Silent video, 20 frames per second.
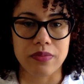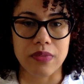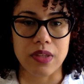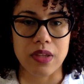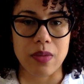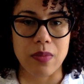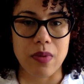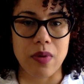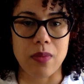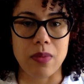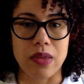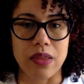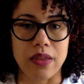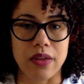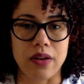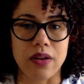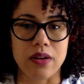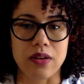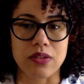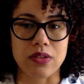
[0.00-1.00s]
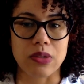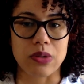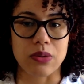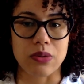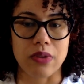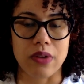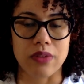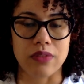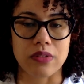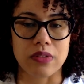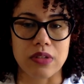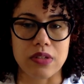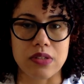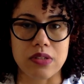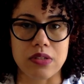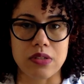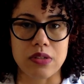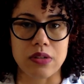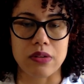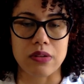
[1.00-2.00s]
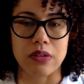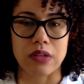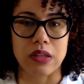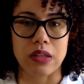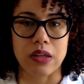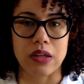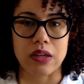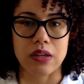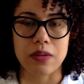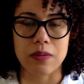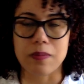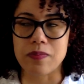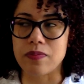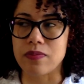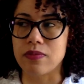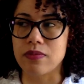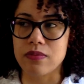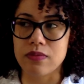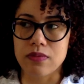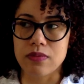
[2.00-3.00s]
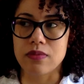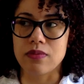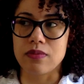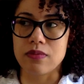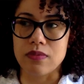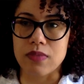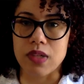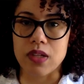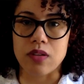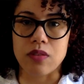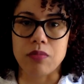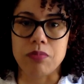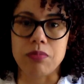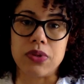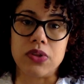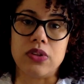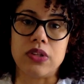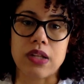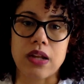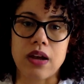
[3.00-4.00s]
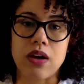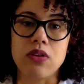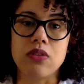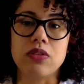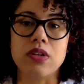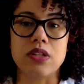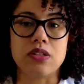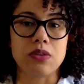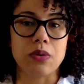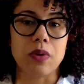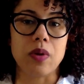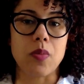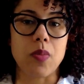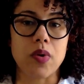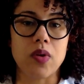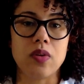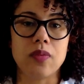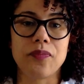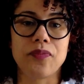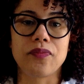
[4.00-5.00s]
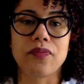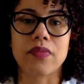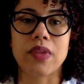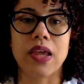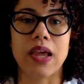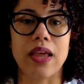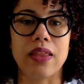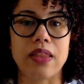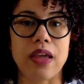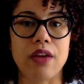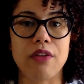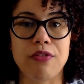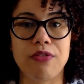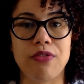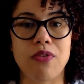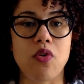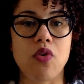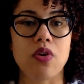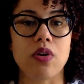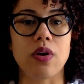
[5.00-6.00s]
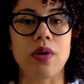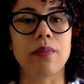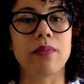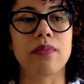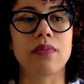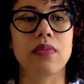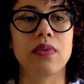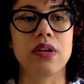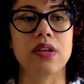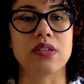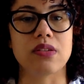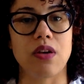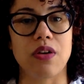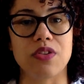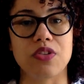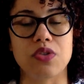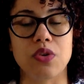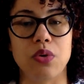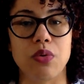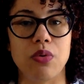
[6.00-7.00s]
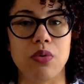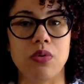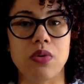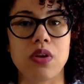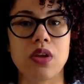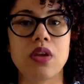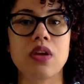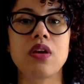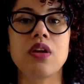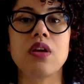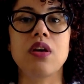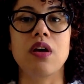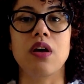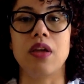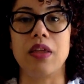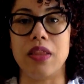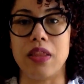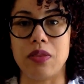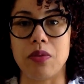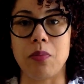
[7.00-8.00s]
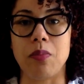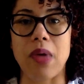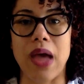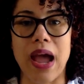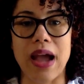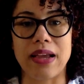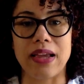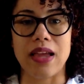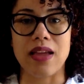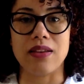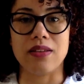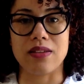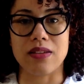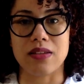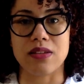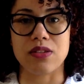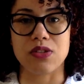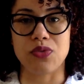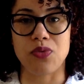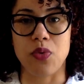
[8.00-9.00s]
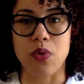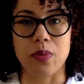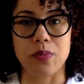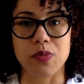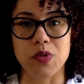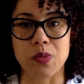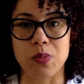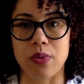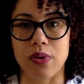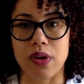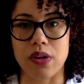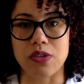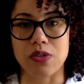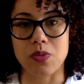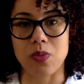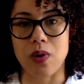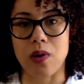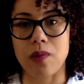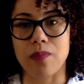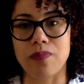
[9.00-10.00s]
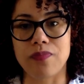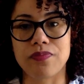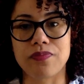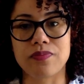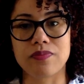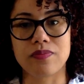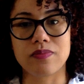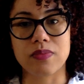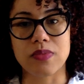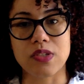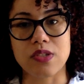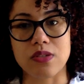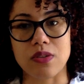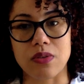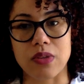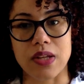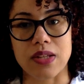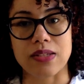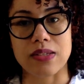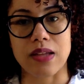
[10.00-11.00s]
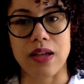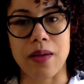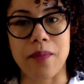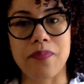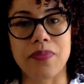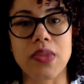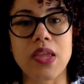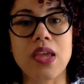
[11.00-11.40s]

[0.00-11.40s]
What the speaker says: email me there, so I don't have to necessarily build it out. It's already built. And that form is also, the back end is form spree as well. So that's that.